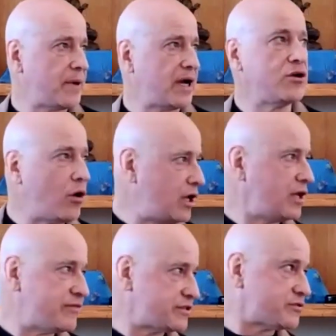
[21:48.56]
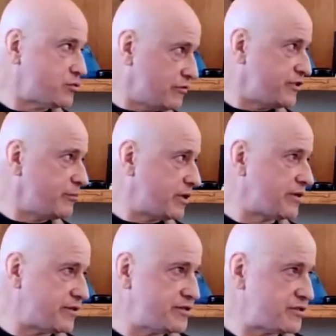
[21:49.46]
I know all of us who have done
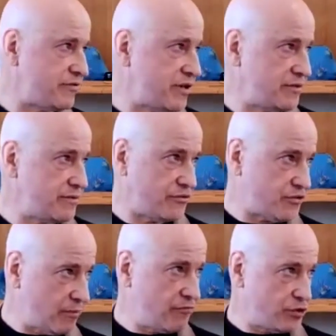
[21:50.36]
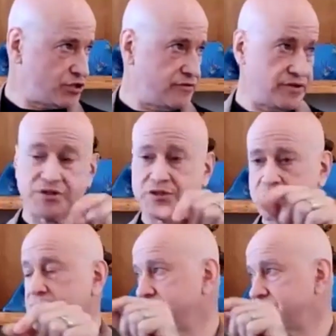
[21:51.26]
meditation have had some version of this
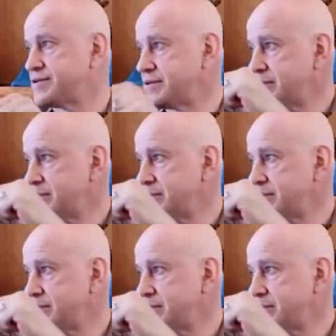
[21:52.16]
experience.